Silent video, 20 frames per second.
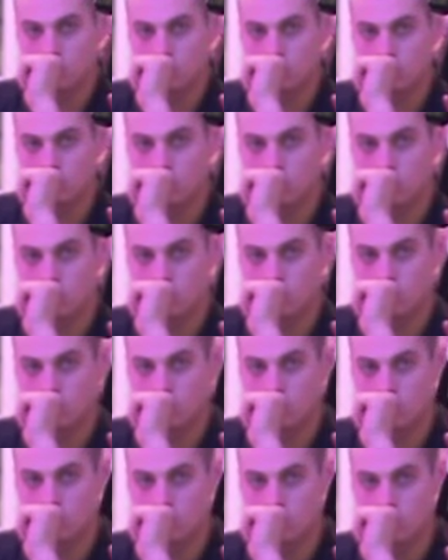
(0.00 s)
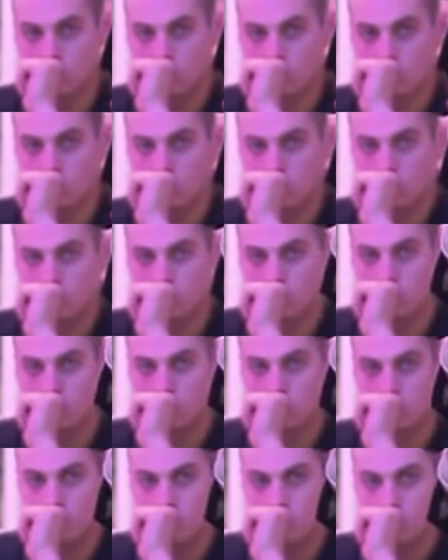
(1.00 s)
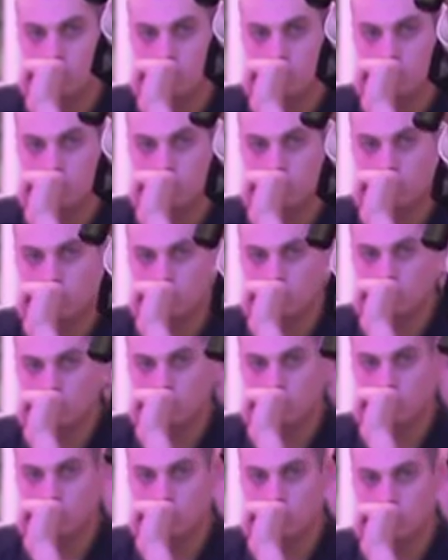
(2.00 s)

This person isn't speaking.